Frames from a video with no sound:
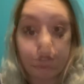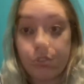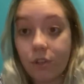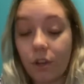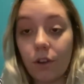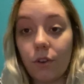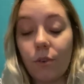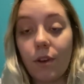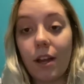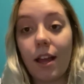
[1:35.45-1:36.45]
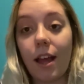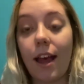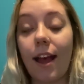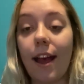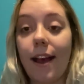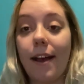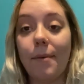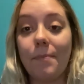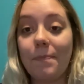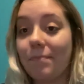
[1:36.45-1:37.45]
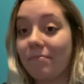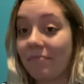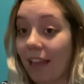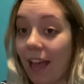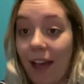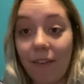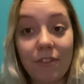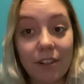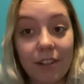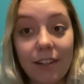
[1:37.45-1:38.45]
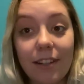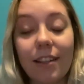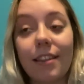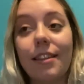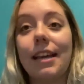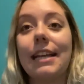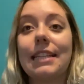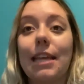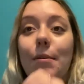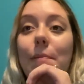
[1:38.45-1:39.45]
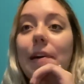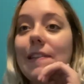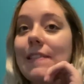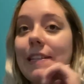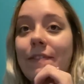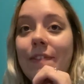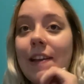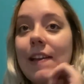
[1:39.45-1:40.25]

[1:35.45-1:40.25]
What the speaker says: So after the test came out positive,